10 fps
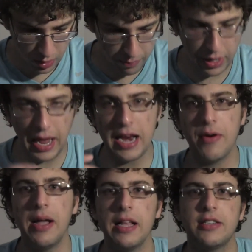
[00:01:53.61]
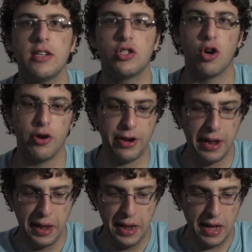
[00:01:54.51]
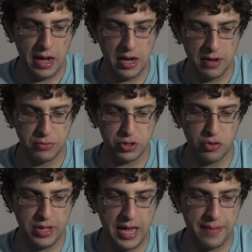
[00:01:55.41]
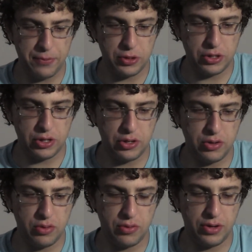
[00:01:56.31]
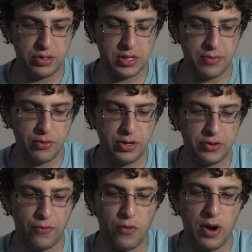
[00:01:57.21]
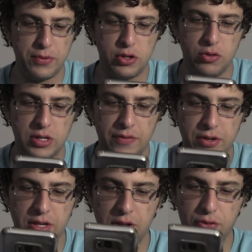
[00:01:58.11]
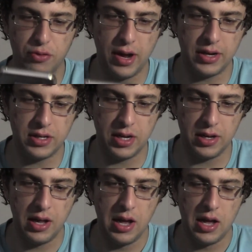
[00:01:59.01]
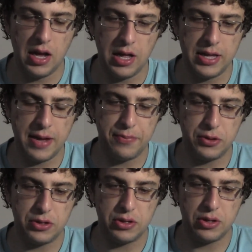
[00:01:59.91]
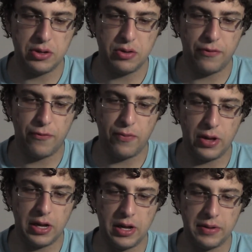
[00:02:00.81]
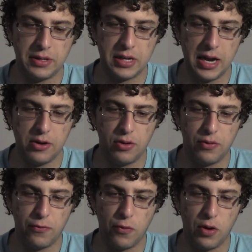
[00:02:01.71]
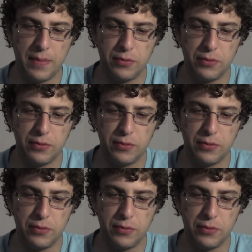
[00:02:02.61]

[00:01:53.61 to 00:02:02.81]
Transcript: But anyway, let's get started. So the episode summaries for episode 17 through 19. The episode title for